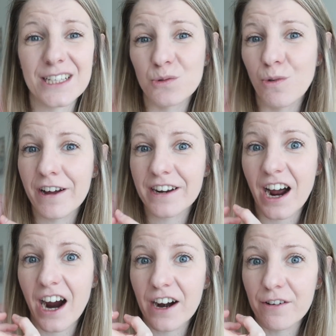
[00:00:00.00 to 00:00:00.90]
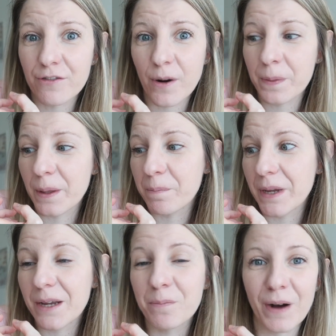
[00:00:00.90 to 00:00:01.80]
These one are from the
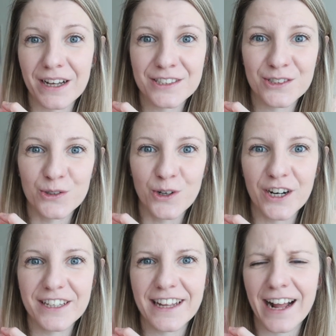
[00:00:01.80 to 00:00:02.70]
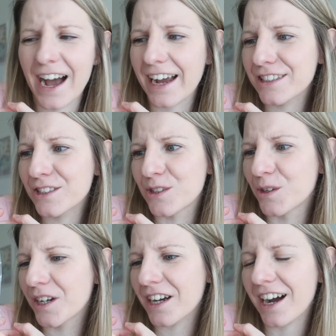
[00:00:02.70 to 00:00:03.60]
big bus tour that I
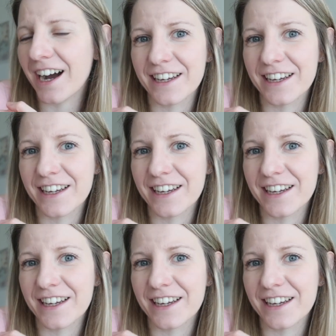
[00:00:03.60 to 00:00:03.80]
took.